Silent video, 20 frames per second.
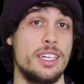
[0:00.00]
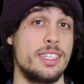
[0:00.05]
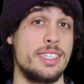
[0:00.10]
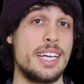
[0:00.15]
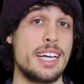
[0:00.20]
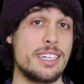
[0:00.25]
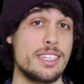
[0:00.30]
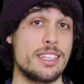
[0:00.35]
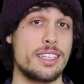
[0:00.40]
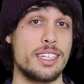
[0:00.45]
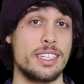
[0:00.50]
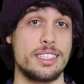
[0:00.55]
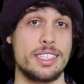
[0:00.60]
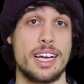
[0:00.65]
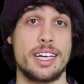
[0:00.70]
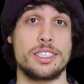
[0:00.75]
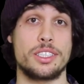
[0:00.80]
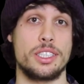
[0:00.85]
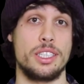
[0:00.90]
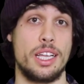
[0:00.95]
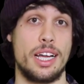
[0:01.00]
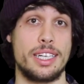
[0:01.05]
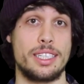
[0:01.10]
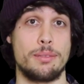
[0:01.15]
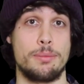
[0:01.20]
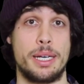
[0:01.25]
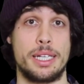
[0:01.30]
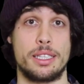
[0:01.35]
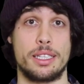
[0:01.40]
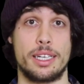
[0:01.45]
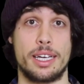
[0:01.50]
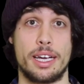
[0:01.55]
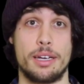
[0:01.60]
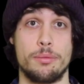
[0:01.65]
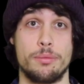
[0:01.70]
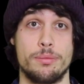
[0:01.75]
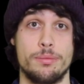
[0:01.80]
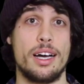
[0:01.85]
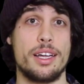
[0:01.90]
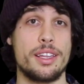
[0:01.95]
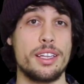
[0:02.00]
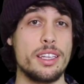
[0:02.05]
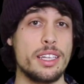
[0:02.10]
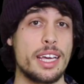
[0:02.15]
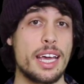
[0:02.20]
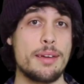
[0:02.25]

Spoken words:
Now to the things I actually liked about the game. I think the